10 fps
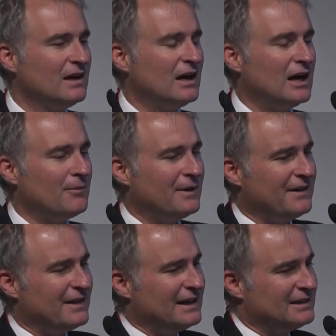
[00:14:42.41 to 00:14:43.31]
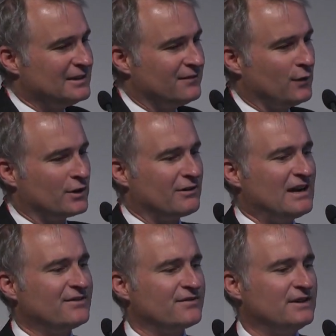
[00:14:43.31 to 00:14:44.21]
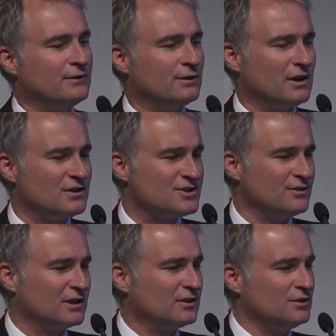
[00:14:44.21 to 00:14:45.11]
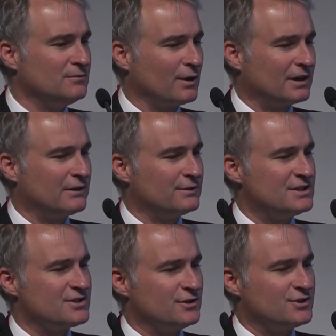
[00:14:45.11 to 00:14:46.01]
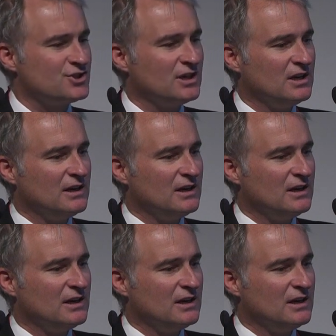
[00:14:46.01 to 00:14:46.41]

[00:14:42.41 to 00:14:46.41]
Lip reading: And then the photographic fee would also include market research.